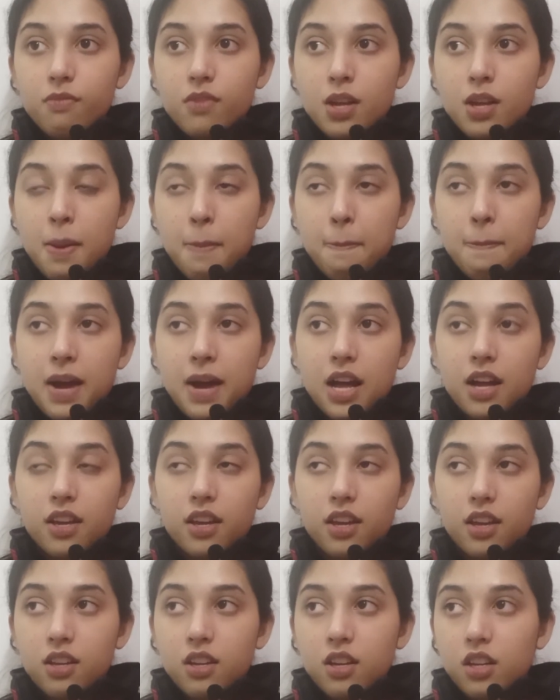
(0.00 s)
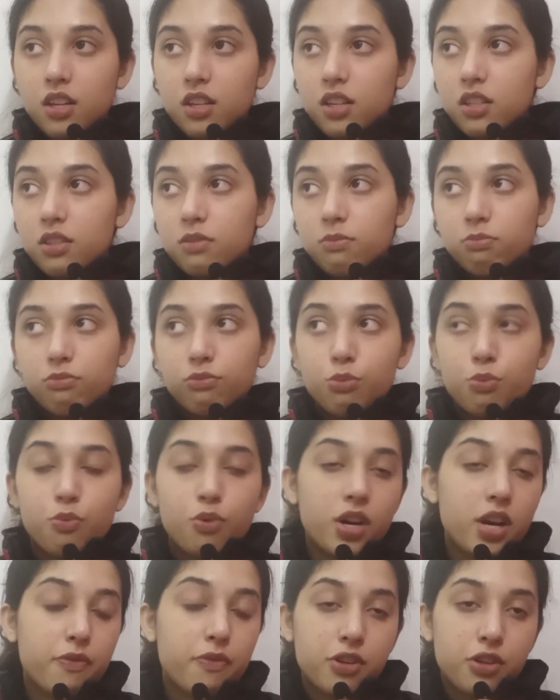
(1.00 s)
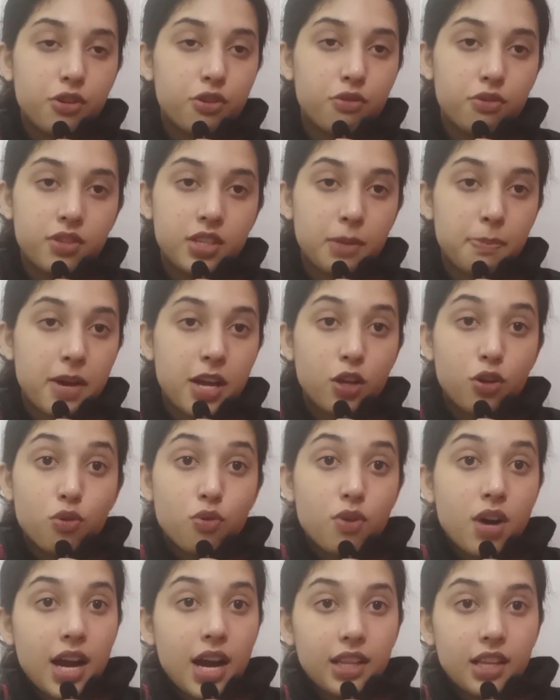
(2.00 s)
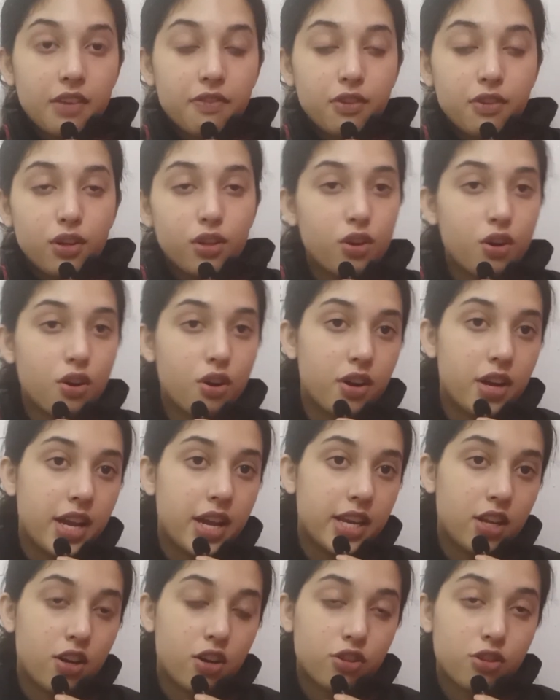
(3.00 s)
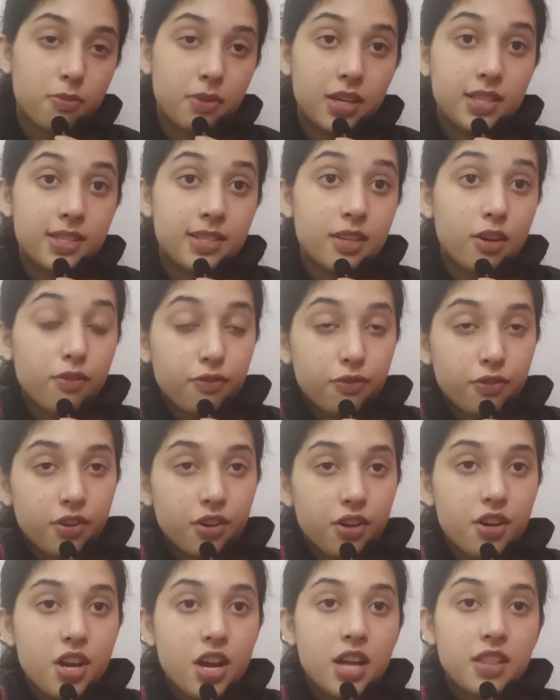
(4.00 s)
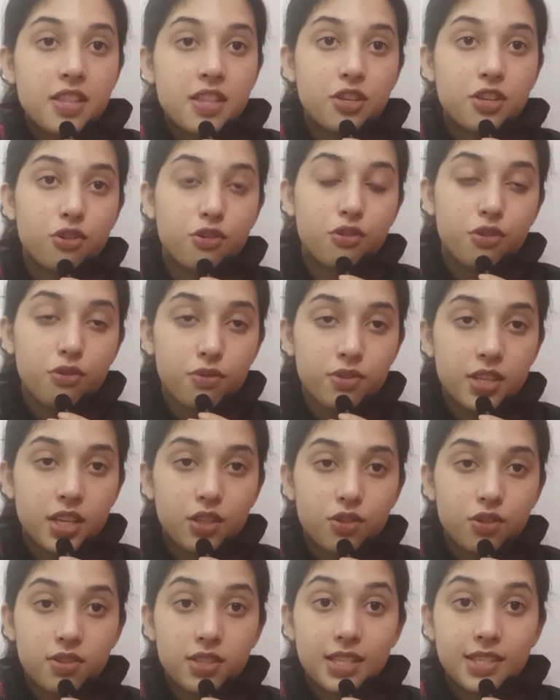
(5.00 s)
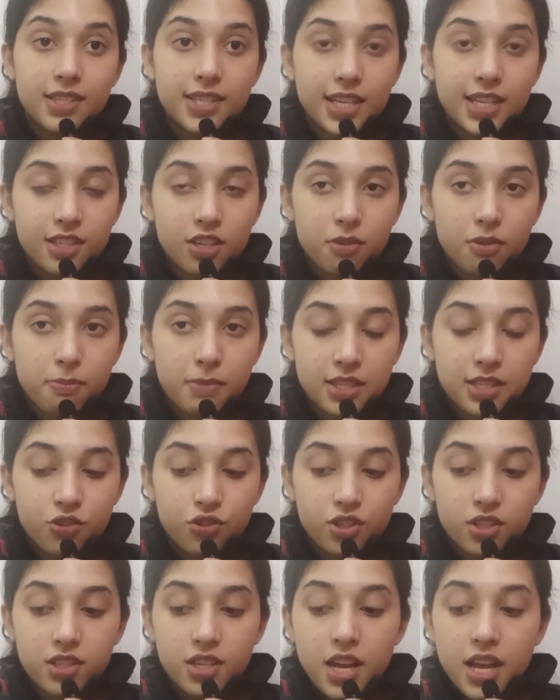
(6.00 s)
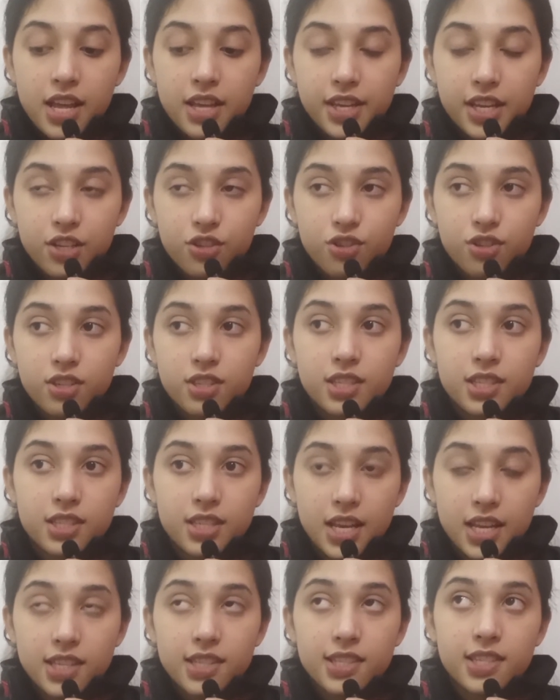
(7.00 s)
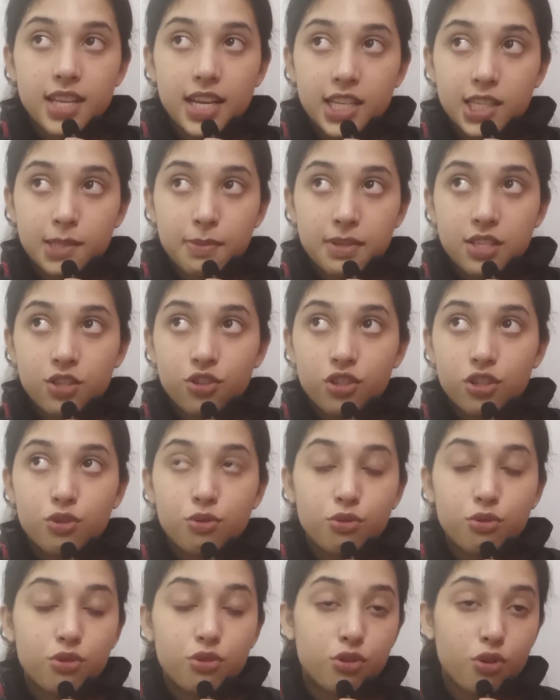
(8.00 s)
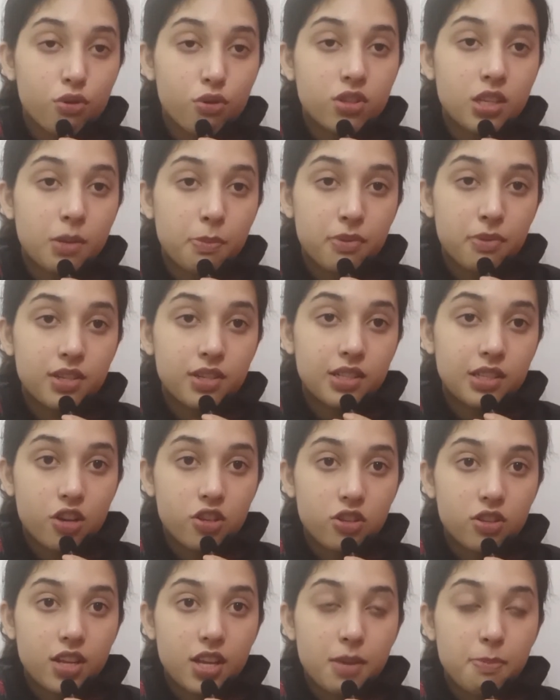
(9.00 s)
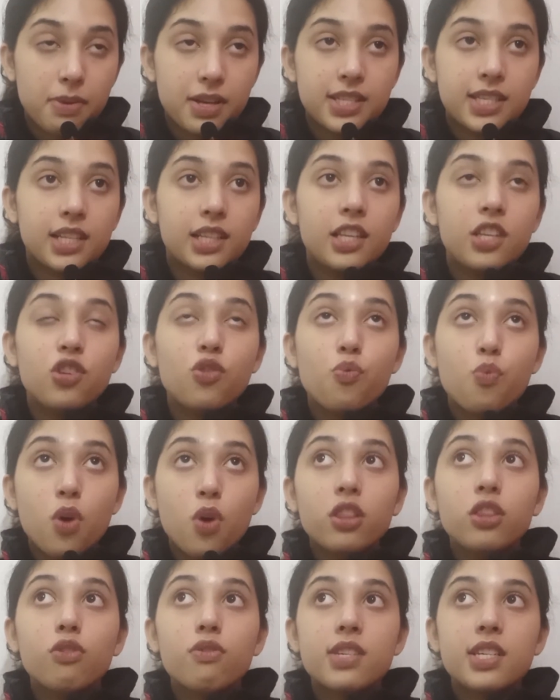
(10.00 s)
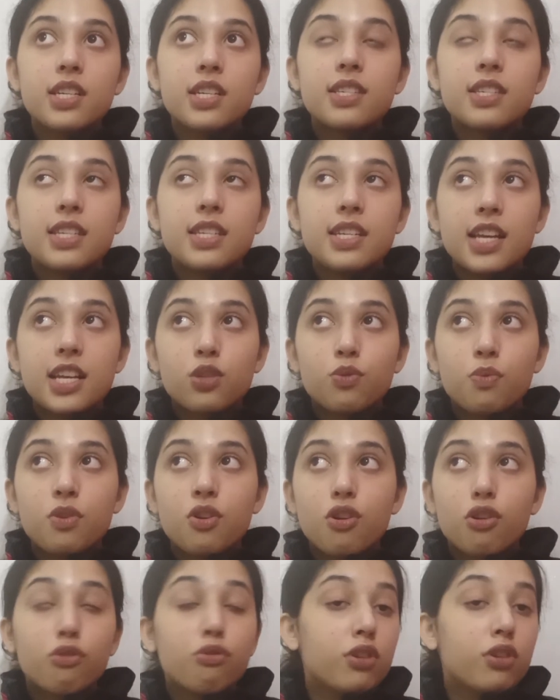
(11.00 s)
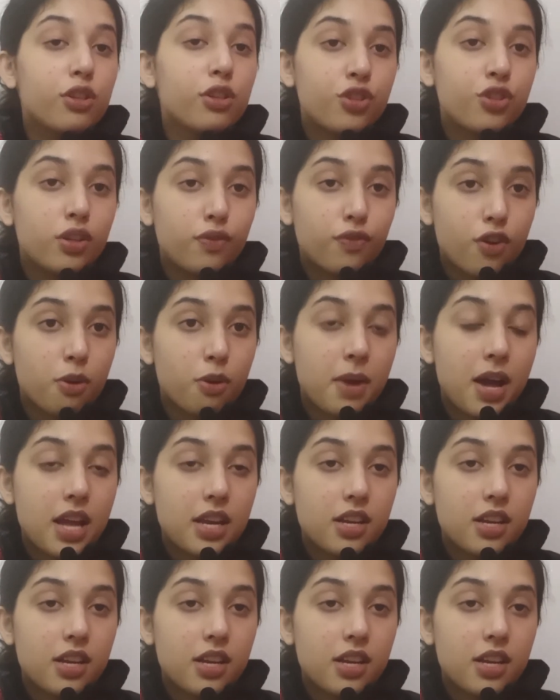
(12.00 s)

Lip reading: my whatever you're using, my Go High Level or any automated software that you're using to send text out messages, can just send text messages to those numbers largely. Basically, you want those in a CSV or Google Sheet format.